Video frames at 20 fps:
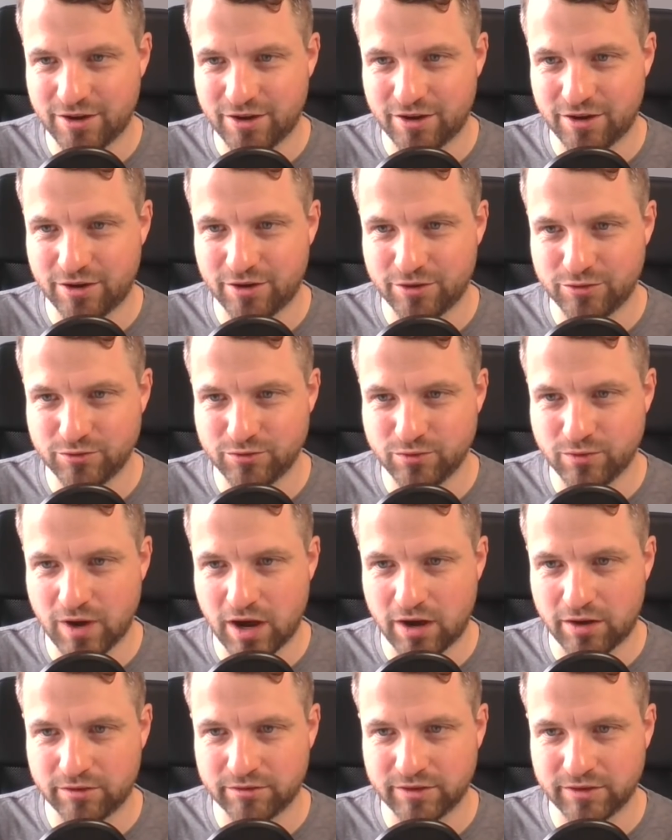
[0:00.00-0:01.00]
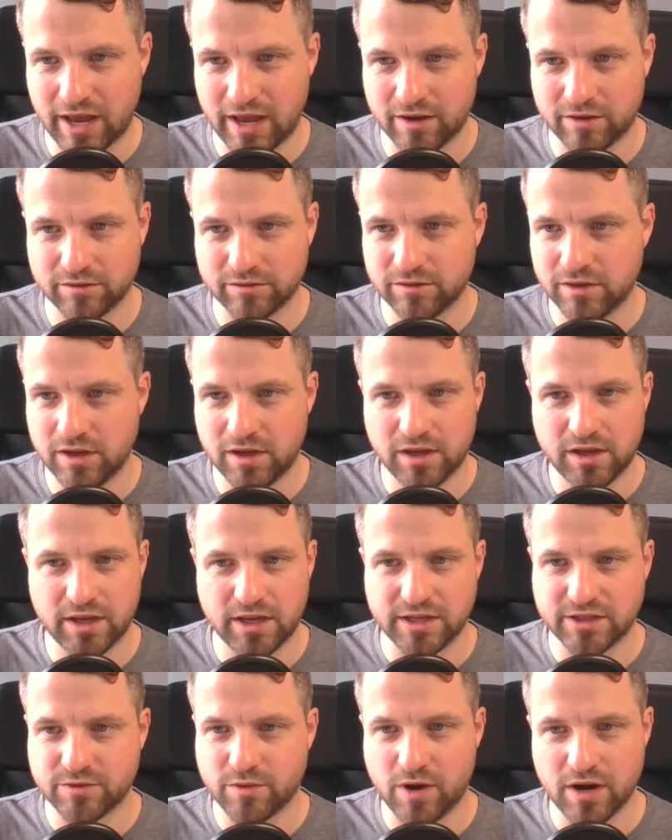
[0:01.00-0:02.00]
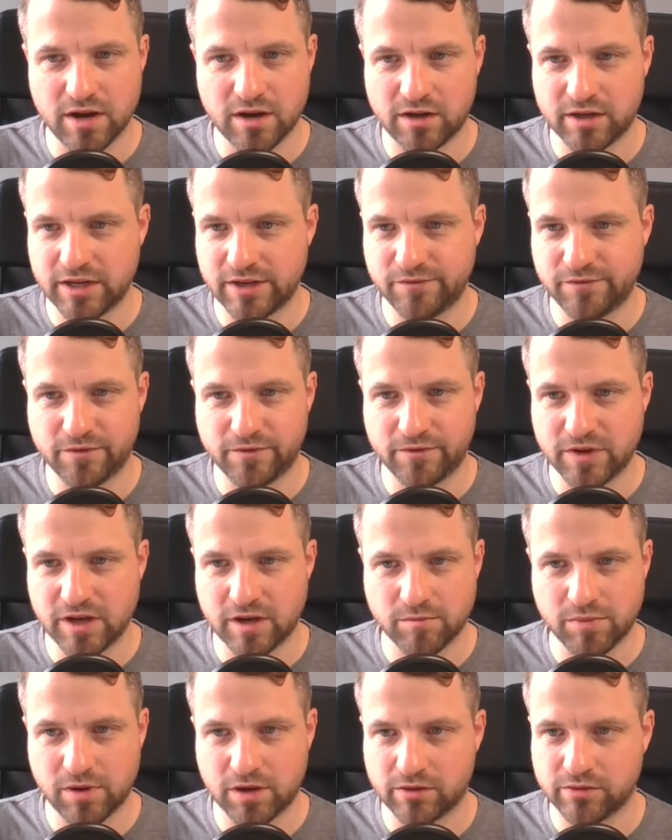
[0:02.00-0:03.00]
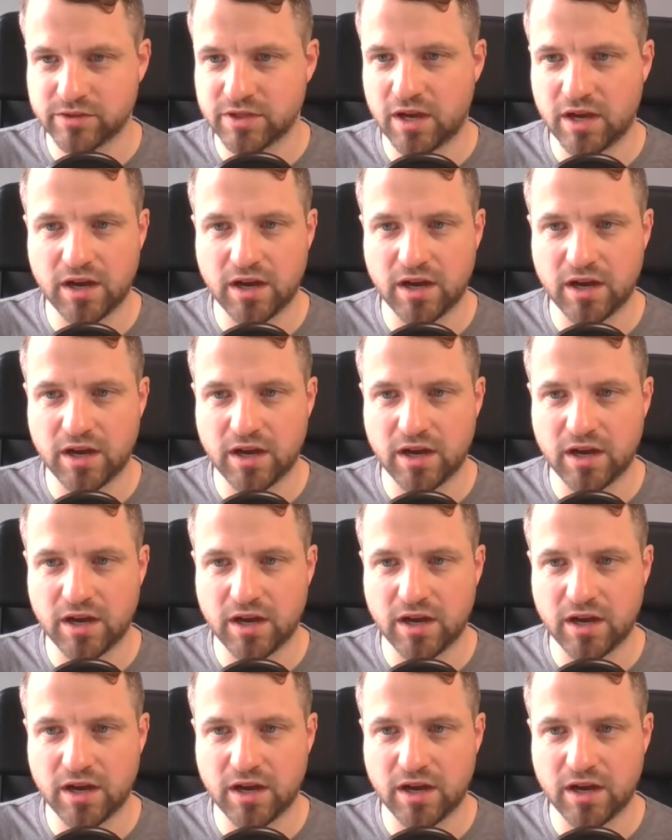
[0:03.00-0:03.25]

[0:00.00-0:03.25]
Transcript: or, ou, en, en is quite hard even for young Poles.